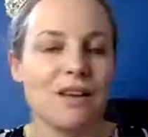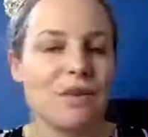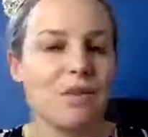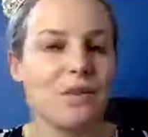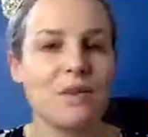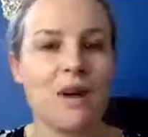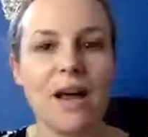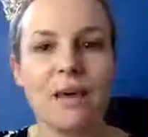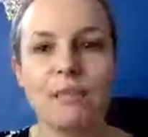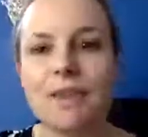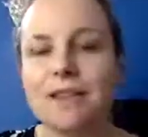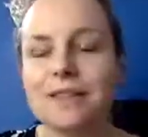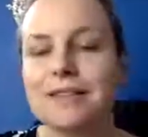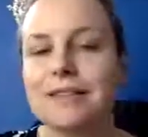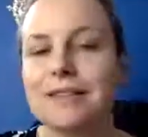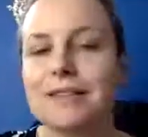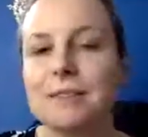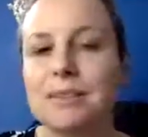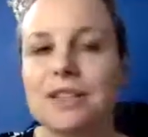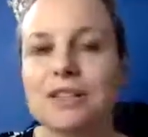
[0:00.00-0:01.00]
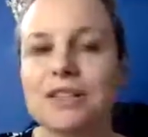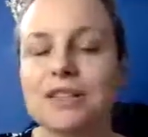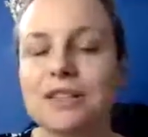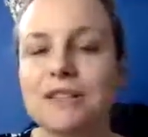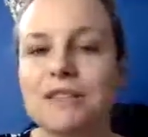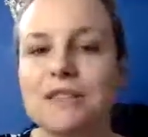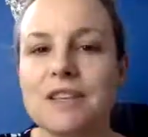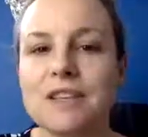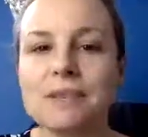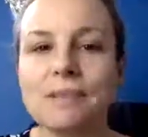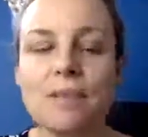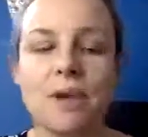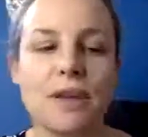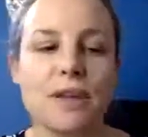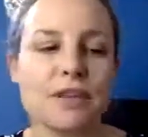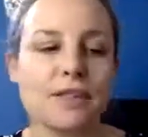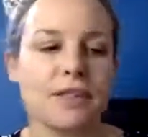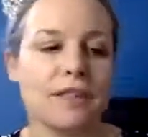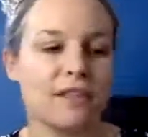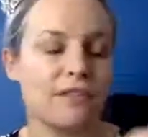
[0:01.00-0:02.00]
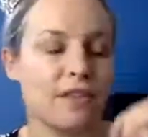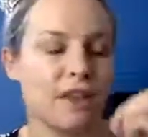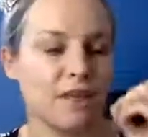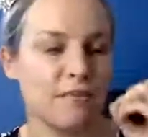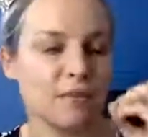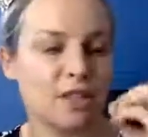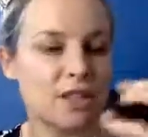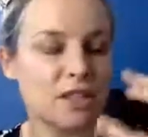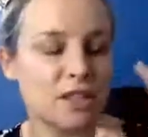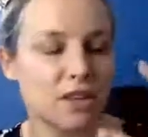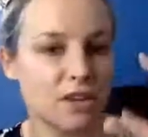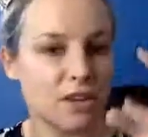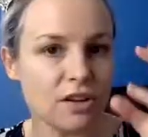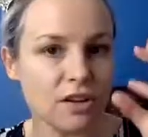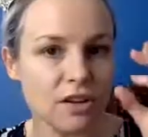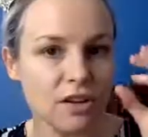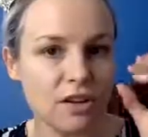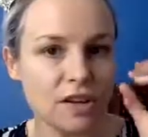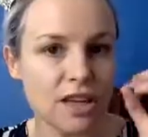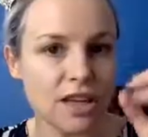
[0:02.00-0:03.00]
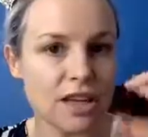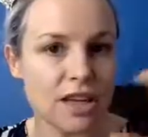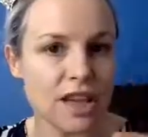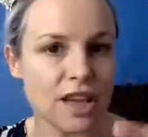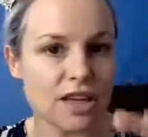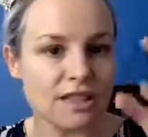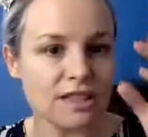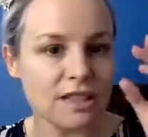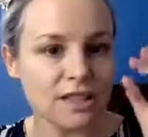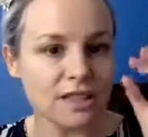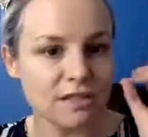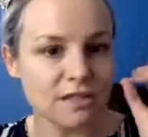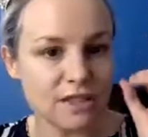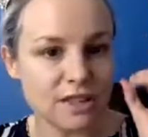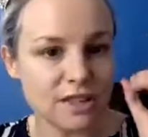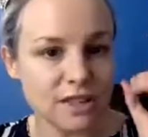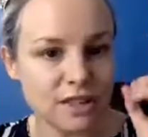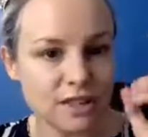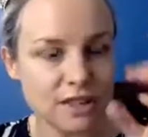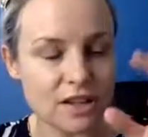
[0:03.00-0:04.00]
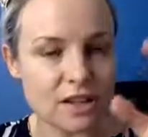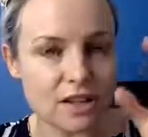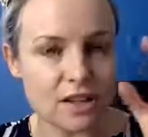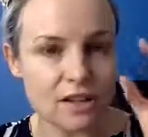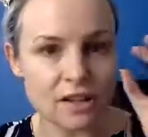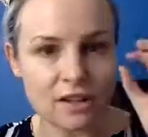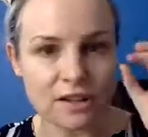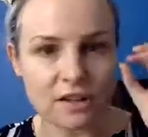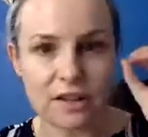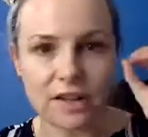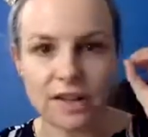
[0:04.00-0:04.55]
Why am I suspicious of this person if I'm so connected and feeling so